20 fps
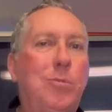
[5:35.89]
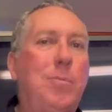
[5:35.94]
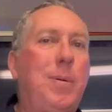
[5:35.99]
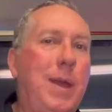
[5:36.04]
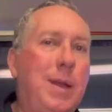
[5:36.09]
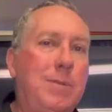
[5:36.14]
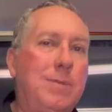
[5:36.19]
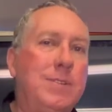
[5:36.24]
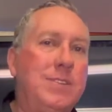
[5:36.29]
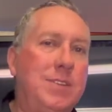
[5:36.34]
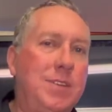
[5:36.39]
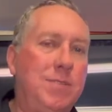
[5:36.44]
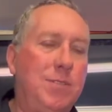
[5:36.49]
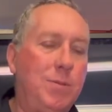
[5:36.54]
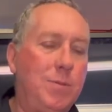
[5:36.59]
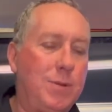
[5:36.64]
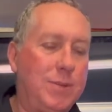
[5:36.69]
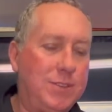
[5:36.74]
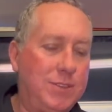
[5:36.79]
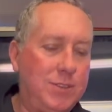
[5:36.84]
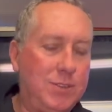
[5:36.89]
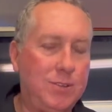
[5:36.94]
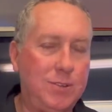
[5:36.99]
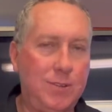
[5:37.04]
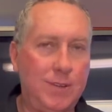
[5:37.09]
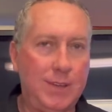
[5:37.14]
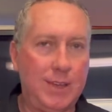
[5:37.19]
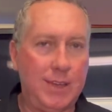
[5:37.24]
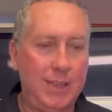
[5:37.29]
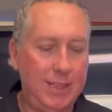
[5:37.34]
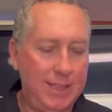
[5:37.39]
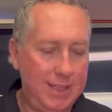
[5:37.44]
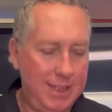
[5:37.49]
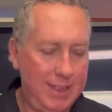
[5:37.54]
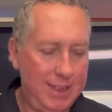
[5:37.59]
backwards if he wants to, okay?